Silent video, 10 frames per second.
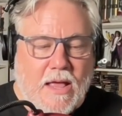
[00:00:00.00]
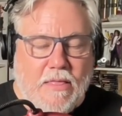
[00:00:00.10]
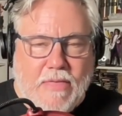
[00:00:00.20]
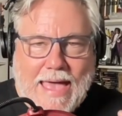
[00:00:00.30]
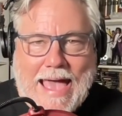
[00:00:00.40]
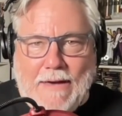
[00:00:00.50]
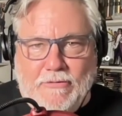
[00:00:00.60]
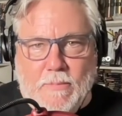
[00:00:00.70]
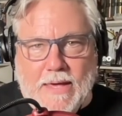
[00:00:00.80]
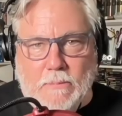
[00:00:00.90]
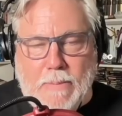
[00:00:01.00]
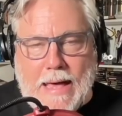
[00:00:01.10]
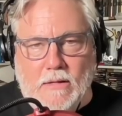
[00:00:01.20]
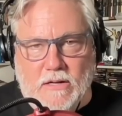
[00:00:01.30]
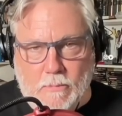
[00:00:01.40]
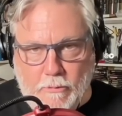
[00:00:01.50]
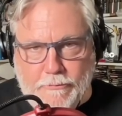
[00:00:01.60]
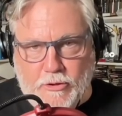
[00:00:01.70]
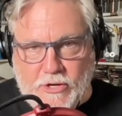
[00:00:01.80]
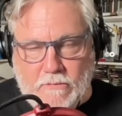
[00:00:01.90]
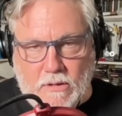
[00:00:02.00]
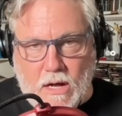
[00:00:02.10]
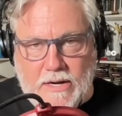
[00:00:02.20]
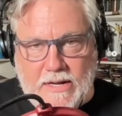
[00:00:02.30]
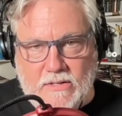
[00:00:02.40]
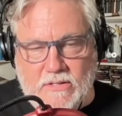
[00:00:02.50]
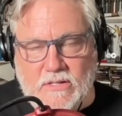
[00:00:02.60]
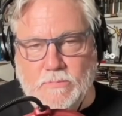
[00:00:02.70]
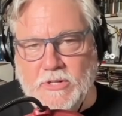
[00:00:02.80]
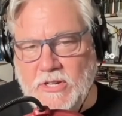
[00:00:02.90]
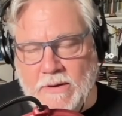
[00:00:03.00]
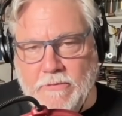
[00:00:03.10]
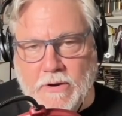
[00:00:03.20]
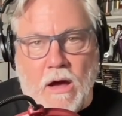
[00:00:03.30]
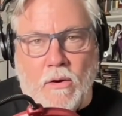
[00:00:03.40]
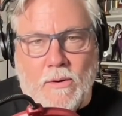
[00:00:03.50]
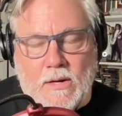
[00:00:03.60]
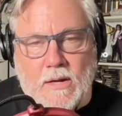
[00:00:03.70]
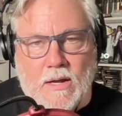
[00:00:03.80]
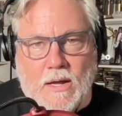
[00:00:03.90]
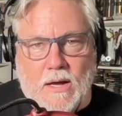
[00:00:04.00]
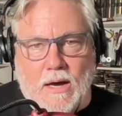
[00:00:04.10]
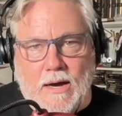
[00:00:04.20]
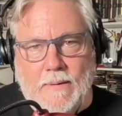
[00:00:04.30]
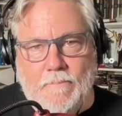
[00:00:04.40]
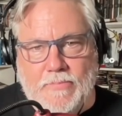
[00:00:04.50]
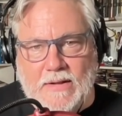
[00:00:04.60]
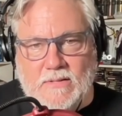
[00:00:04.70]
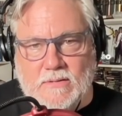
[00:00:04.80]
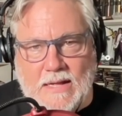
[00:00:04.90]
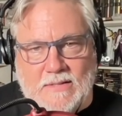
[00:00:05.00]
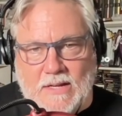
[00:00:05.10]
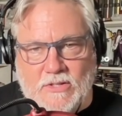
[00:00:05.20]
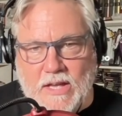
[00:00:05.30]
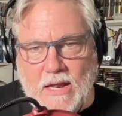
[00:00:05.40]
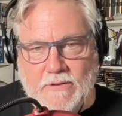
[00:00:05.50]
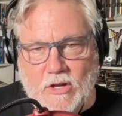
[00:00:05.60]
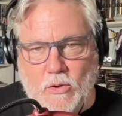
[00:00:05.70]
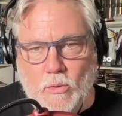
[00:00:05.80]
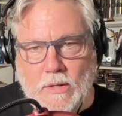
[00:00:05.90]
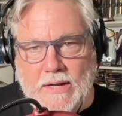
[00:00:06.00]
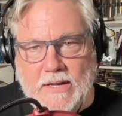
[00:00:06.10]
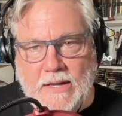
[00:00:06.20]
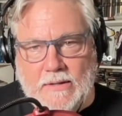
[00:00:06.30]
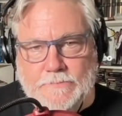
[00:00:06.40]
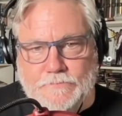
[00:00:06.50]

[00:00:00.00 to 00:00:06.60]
they have to make it palatable for general audiences, but you never know. That's actually kind of a cool idea.